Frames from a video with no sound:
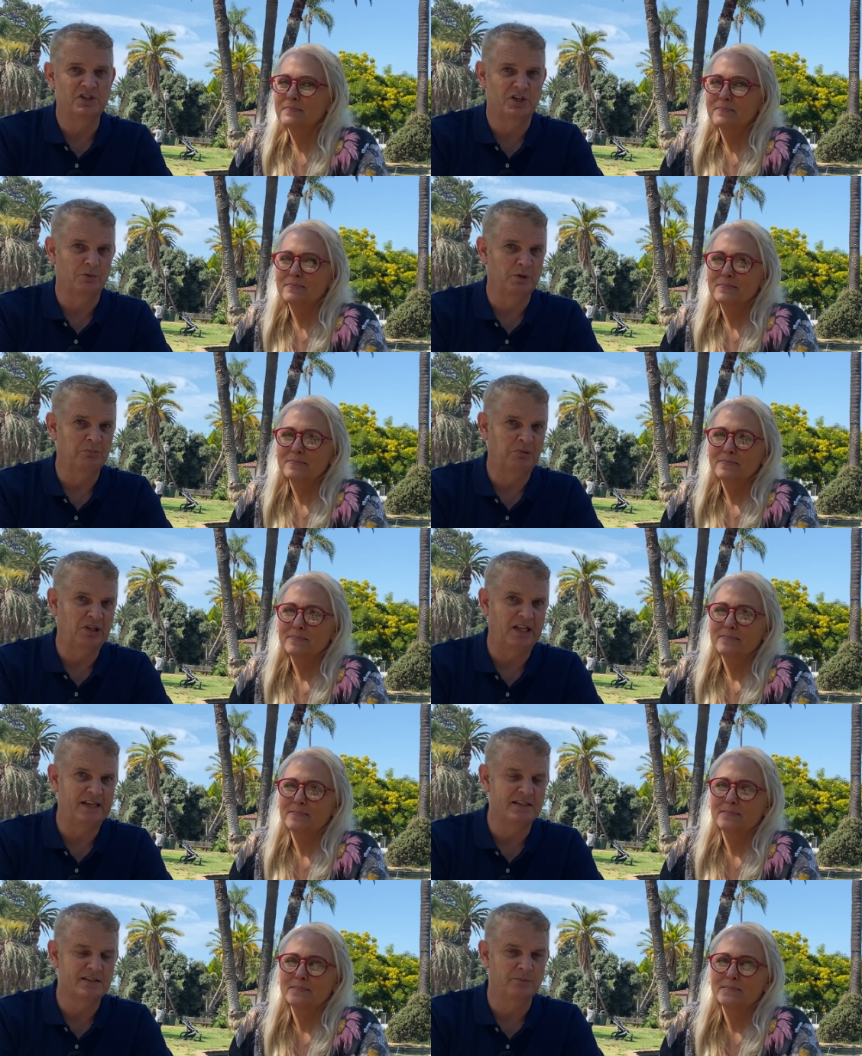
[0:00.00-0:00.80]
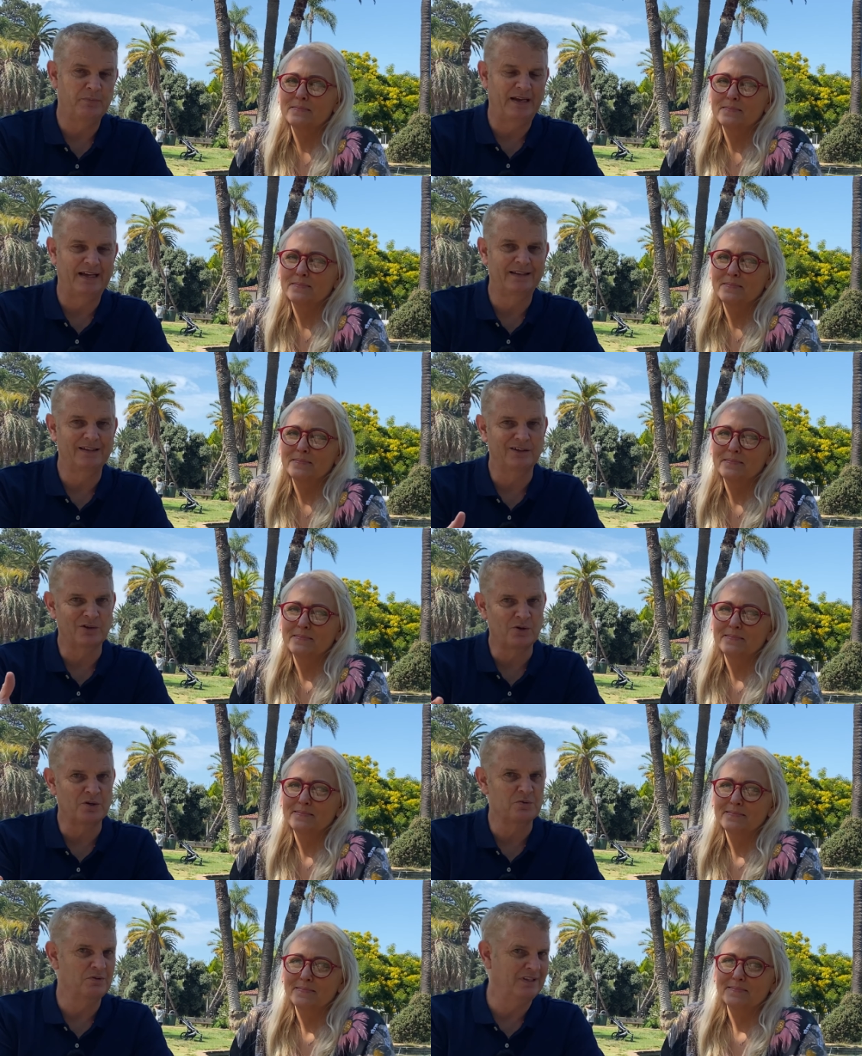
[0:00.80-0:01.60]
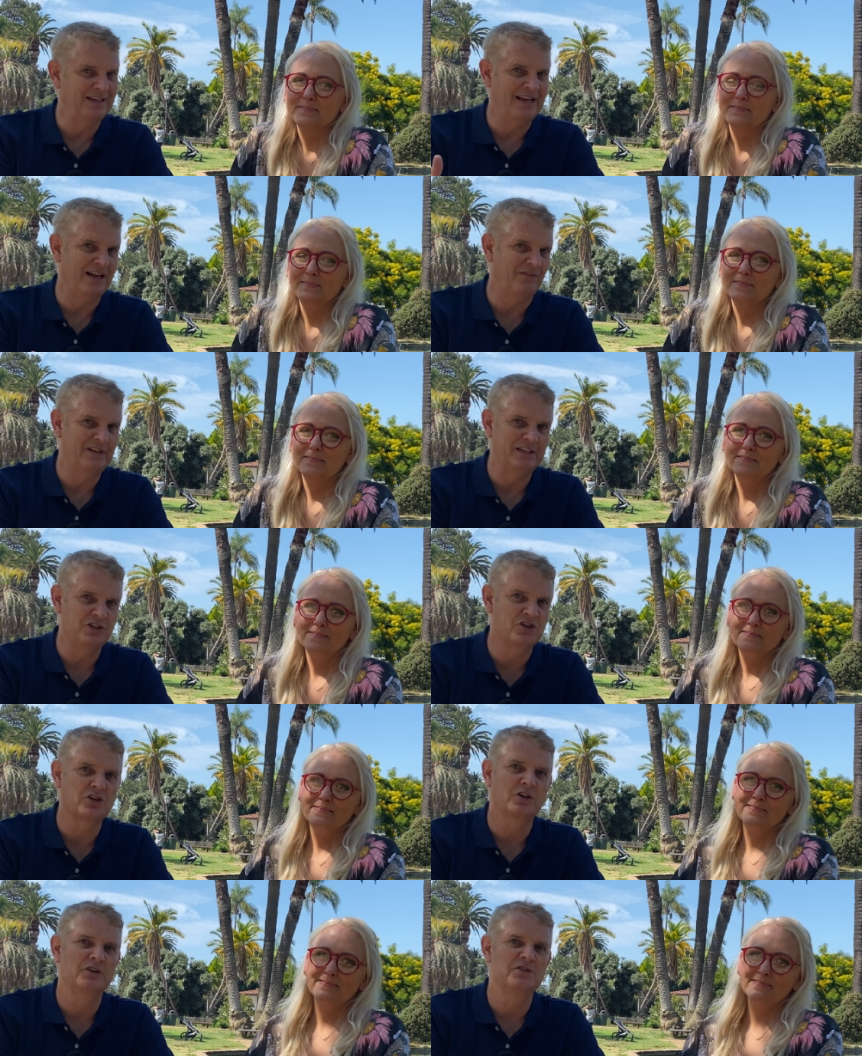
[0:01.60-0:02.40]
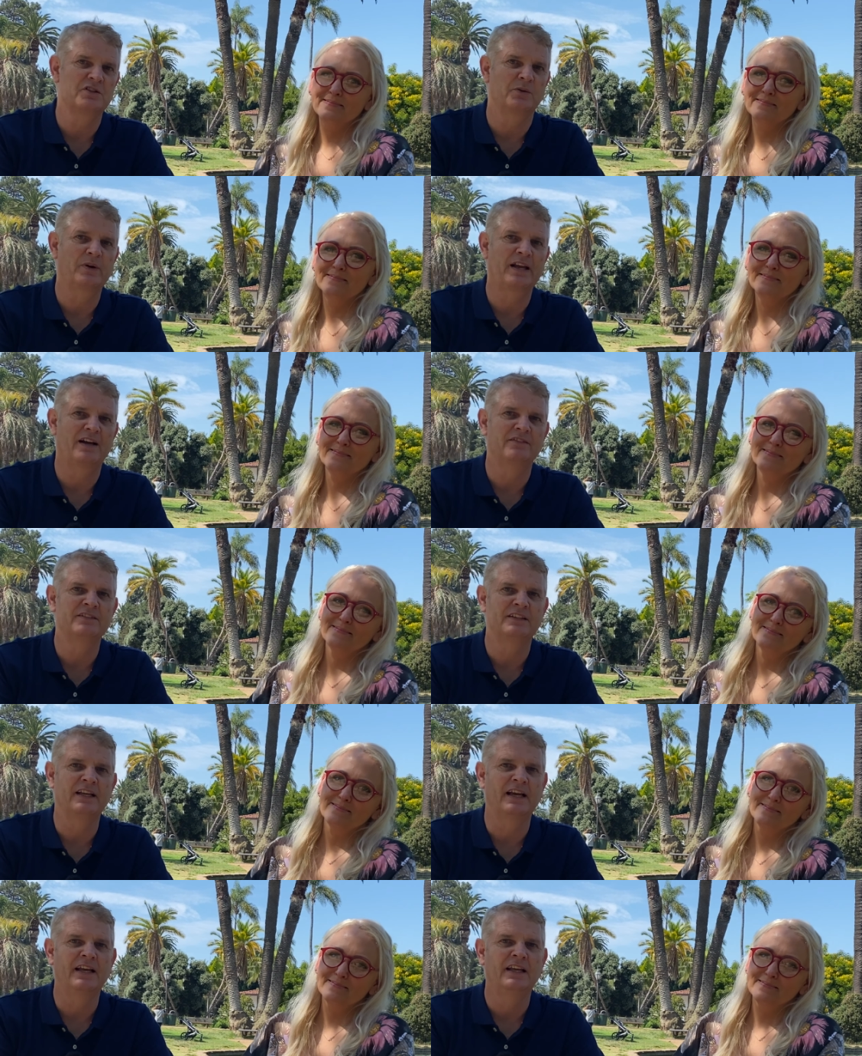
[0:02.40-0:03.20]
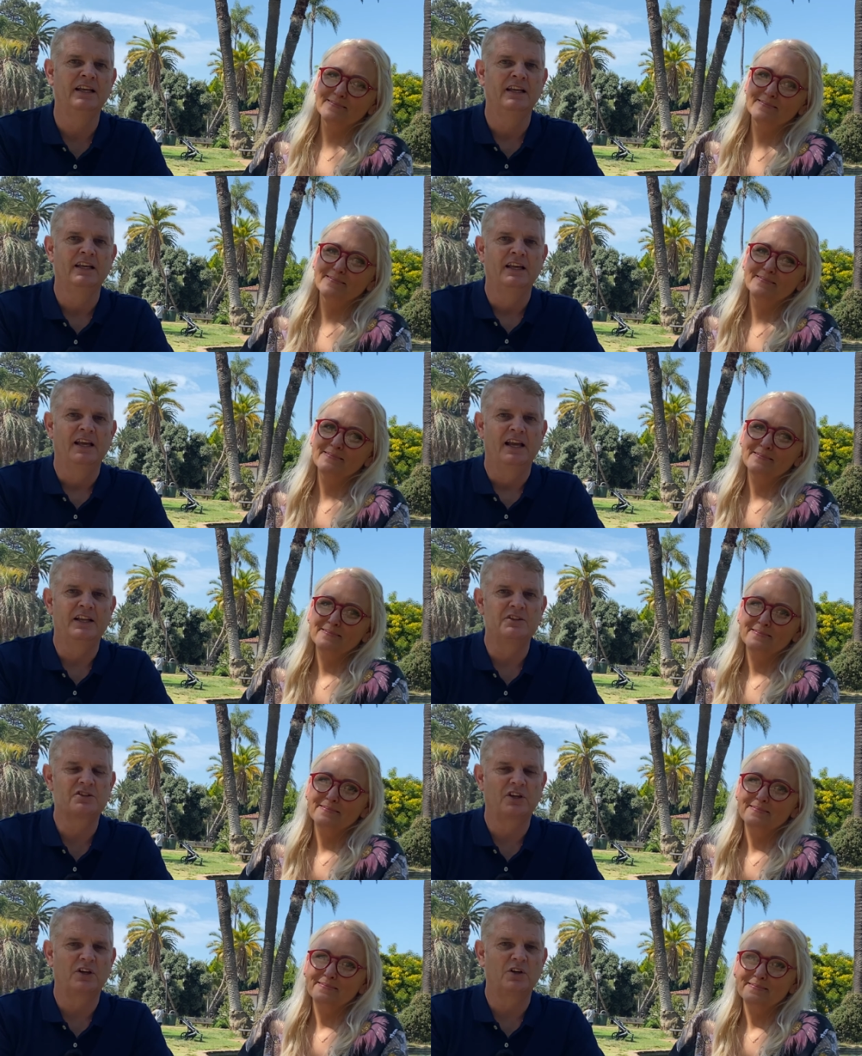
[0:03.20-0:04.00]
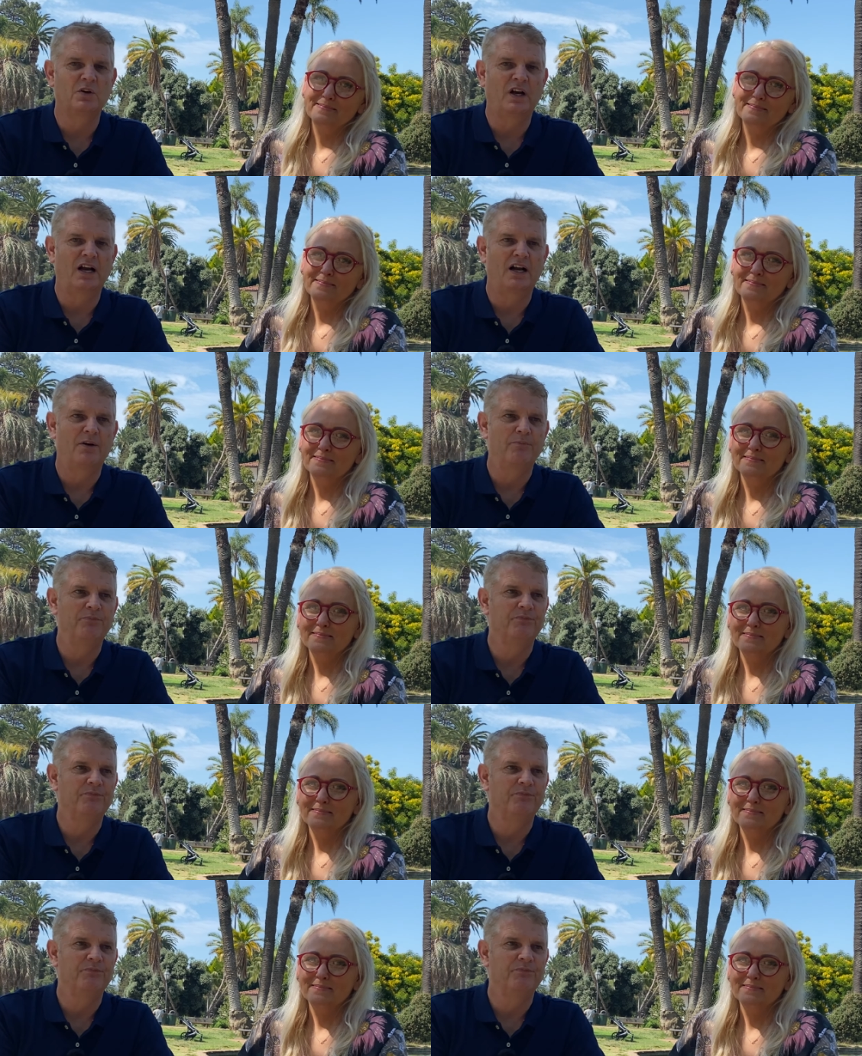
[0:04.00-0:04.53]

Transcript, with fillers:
Speaker 1: to replace. And back then, of course, we didn't have the insurance that we have today. And so um,